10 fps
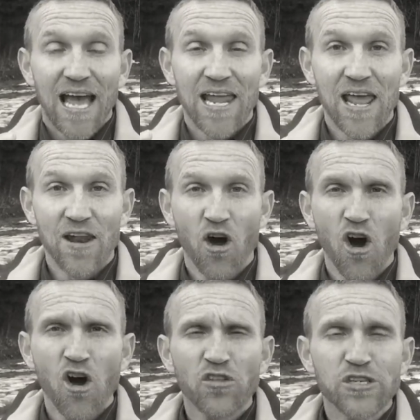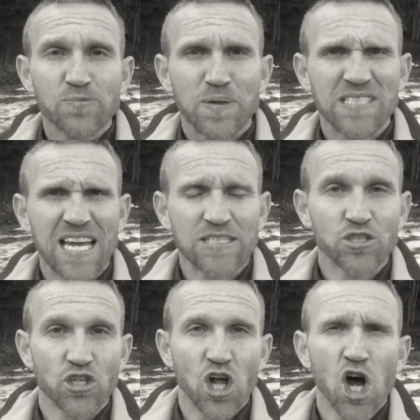And all this
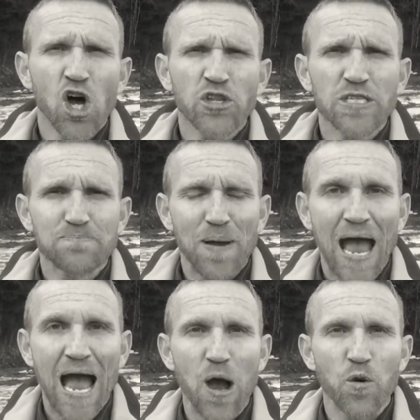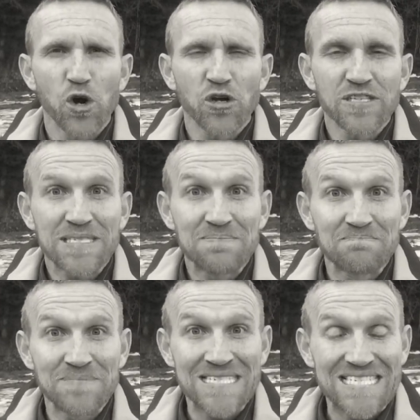potential, all this power, all this
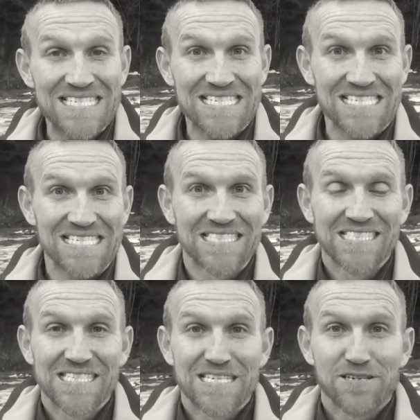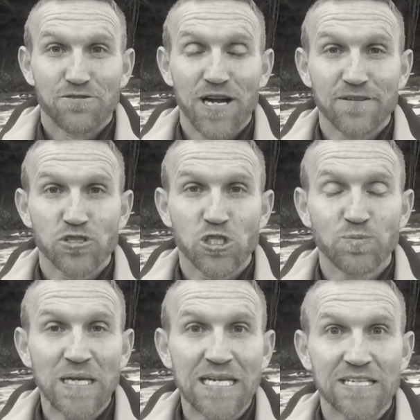mass, right, of
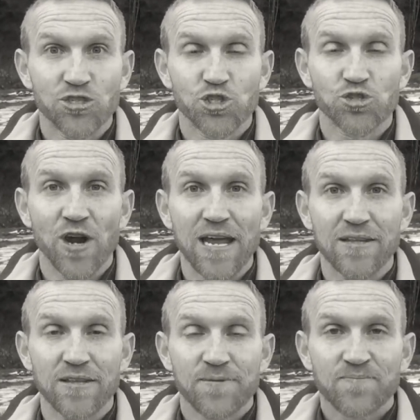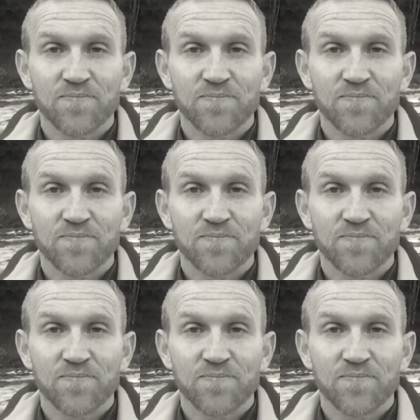speed and strength